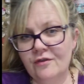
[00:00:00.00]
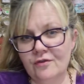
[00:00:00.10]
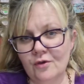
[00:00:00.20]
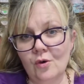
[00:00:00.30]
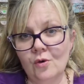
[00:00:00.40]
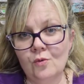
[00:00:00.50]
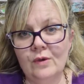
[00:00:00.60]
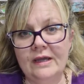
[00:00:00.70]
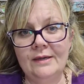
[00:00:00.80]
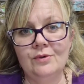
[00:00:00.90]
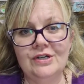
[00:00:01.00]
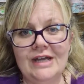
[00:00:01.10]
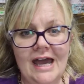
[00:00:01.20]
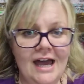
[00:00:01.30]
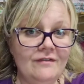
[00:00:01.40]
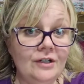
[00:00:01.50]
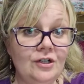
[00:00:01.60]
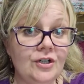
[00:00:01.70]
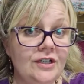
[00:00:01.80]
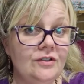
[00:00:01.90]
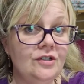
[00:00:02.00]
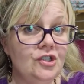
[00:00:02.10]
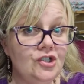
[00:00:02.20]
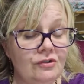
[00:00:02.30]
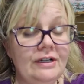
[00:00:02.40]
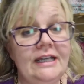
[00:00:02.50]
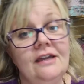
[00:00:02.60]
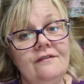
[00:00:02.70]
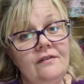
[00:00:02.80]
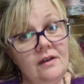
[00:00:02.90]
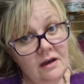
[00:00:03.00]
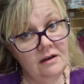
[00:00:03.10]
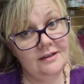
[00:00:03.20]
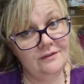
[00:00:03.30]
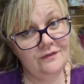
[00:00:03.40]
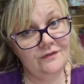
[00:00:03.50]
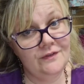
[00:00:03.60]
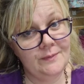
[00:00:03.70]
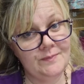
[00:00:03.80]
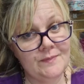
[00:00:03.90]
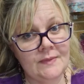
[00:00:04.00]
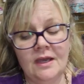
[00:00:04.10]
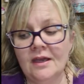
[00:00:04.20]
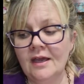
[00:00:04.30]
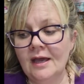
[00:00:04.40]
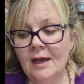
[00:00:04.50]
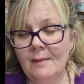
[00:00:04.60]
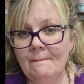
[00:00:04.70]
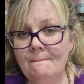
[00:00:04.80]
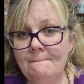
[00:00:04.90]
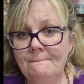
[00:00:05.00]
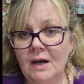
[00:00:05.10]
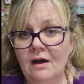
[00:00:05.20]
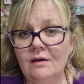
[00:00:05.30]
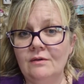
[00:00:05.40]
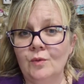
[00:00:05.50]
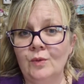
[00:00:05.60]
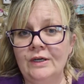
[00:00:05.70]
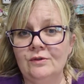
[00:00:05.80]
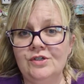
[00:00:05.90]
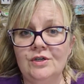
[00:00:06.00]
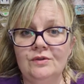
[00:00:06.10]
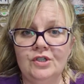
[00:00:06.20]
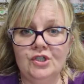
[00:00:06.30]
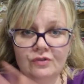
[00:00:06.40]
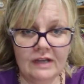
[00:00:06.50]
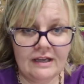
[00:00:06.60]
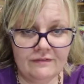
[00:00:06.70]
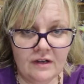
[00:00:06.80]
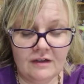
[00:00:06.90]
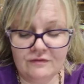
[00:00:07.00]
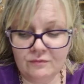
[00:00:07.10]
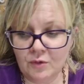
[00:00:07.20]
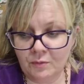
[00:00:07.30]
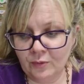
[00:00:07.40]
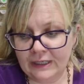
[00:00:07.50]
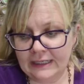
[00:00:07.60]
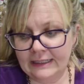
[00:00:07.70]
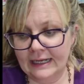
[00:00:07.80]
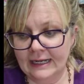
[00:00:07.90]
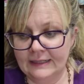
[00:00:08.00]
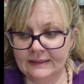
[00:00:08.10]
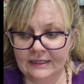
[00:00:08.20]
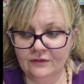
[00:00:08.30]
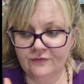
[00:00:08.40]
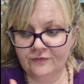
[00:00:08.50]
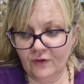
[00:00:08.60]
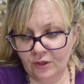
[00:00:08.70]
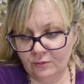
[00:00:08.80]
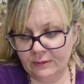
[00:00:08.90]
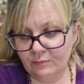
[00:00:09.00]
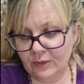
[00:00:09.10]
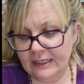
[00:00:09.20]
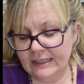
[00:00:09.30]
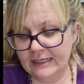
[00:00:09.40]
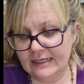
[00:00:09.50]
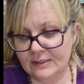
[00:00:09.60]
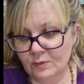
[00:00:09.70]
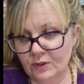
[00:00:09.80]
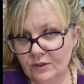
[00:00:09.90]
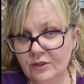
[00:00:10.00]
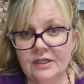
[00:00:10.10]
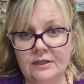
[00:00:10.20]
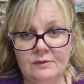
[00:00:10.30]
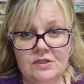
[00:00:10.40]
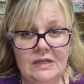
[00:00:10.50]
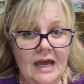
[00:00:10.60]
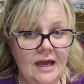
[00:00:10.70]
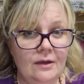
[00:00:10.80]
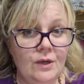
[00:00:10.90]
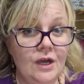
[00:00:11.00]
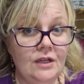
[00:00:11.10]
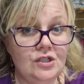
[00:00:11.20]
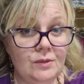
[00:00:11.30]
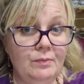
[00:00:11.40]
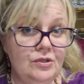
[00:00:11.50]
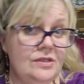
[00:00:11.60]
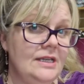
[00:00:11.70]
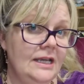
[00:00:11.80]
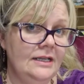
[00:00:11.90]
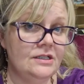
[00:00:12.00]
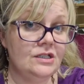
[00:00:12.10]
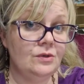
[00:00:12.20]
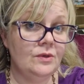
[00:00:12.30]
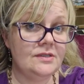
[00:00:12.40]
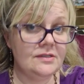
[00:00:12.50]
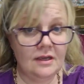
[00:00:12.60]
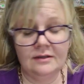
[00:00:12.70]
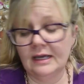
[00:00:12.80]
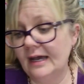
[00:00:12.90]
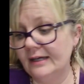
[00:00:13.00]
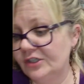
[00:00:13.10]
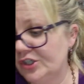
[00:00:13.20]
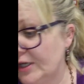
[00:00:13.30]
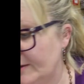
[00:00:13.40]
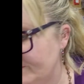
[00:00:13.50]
thought we would have a look at the Tree of Life. But we'll do the Tree of Life one week, and then the following week is we'll look at how to put it into a Suncatcher.